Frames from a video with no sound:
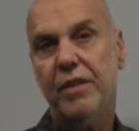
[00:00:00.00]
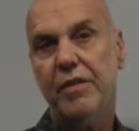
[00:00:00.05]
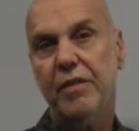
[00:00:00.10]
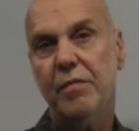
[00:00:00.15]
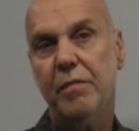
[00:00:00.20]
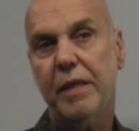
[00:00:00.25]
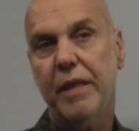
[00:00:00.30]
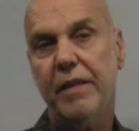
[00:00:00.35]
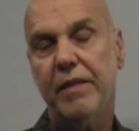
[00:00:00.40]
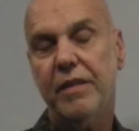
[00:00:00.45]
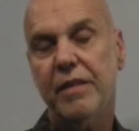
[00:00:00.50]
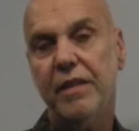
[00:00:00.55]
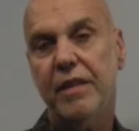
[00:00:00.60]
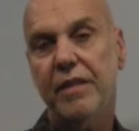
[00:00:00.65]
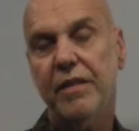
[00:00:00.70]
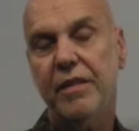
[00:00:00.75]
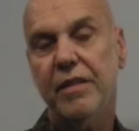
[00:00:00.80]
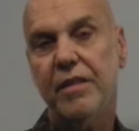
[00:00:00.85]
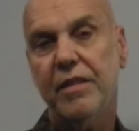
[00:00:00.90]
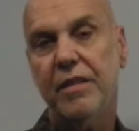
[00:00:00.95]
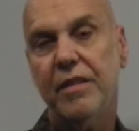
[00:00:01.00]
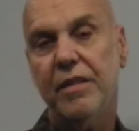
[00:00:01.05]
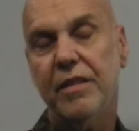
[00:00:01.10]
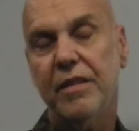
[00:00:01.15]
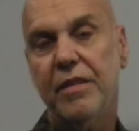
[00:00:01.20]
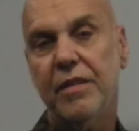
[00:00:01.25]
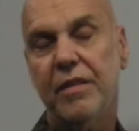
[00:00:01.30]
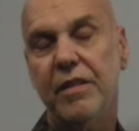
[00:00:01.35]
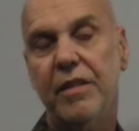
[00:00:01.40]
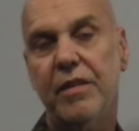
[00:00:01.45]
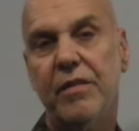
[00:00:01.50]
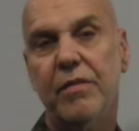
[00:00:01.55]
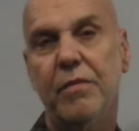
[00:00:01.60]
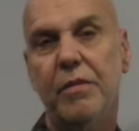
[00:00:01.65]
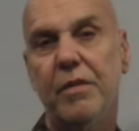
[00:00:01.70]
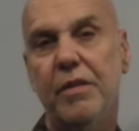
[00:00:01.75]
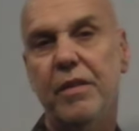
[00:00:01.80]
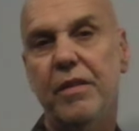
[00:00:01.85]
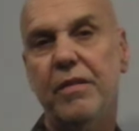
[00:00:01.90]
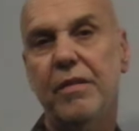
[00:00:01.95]
goes back to 1966
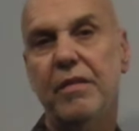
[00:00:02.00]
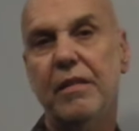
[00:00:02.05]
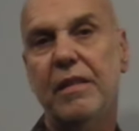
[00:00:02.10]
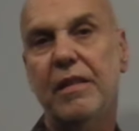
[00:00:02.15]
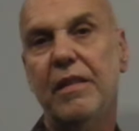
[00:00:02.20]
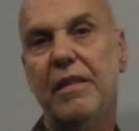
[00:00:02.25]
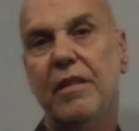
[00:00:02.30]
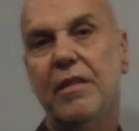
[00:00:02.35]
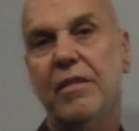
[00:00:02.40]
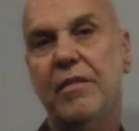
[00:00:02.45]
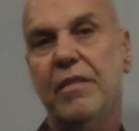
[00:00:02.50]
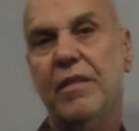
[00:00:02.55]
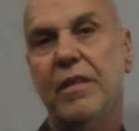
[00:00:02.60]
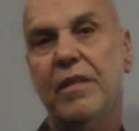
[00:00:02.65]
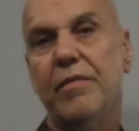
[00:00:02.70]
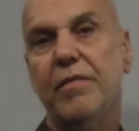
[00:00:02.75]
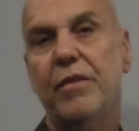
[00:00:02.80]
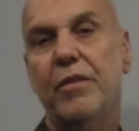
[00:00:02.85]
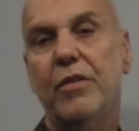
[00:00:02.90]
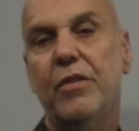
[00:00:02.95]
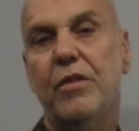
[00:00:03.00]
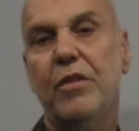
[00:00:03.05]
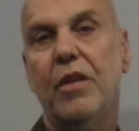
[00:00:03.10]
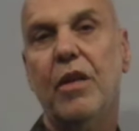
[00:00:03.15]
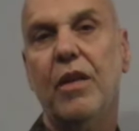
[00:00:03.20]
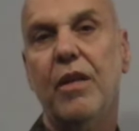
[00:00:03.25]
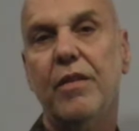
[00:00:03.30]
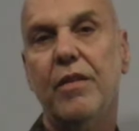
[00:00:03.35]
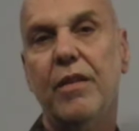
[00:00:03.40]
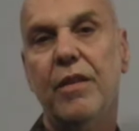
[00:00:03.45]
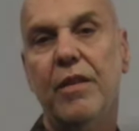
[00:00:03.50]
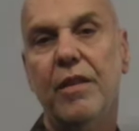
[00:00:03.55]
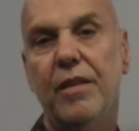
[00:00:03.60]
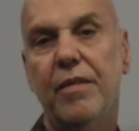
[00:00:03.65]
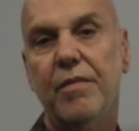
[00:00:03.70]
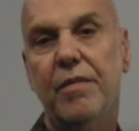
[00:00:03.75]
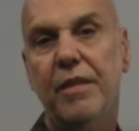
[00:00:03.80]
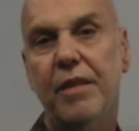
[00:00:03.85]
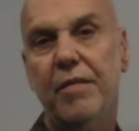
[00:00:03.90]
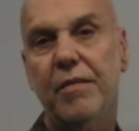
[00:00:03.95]
with it. When I first saw it and heard
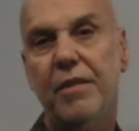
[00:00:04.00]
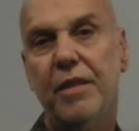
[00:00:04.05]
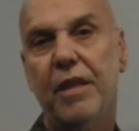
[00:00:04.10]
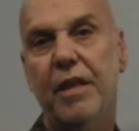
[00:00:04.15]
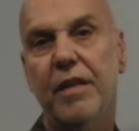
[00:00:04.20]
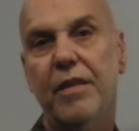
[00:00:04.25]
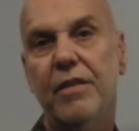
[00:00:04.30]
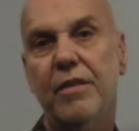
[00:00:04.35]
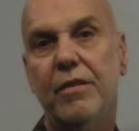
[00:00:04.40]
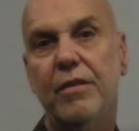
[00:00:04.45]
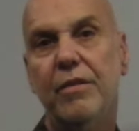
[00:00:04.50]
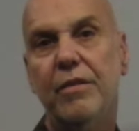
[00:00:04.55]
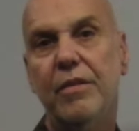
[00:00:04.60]
it when I was a high school